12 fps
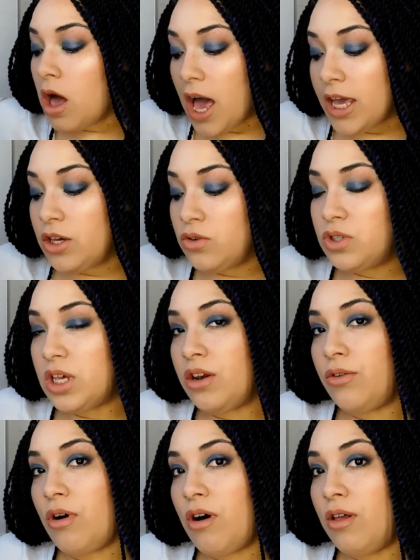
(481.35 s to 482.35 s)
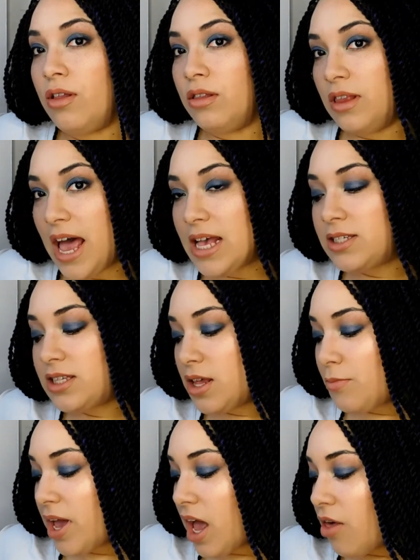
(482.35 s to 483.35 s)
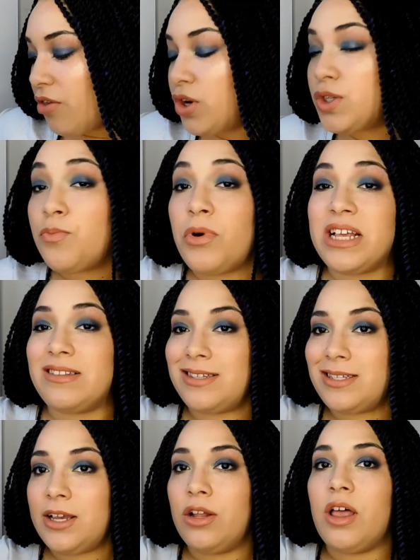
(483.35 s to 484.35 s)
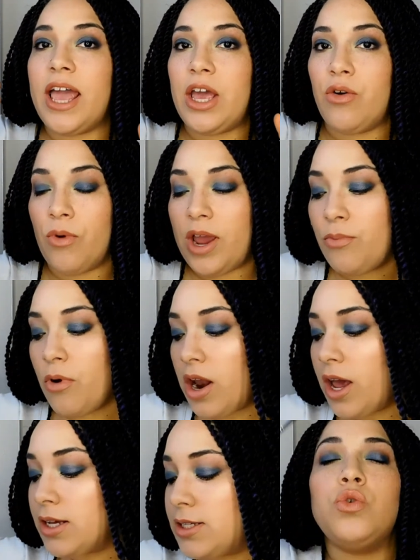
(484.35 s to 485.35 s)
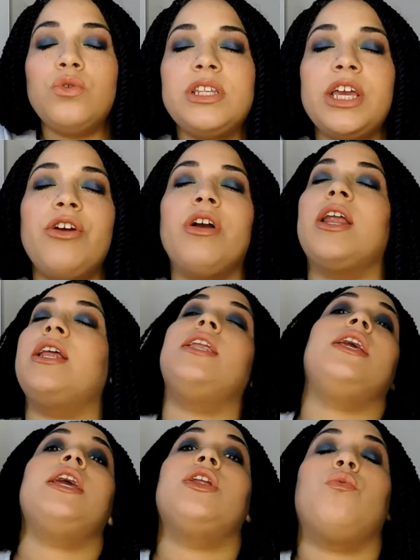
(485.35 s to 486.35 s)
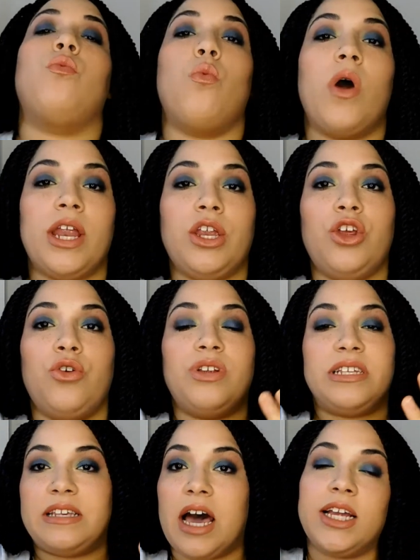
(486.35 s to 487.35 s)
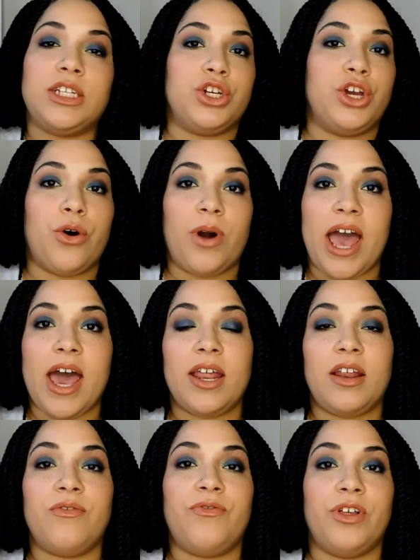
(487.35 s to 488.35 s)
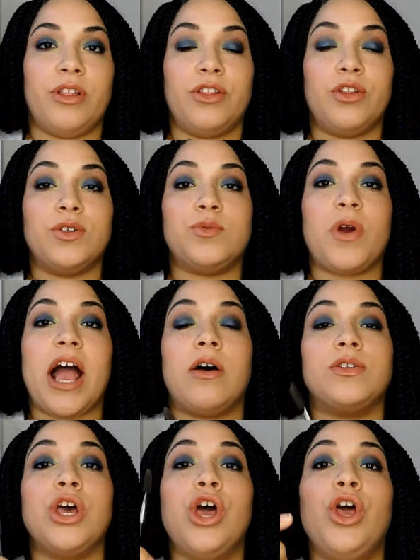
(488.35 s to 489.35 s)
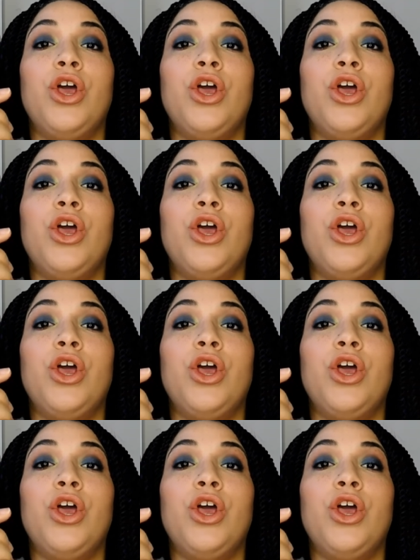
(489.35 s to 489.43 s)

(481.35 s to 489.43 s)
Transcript: I use it less than my others, but it's still a great product. Tools that you're gonna need when you decide to go ahead and fill in those brows.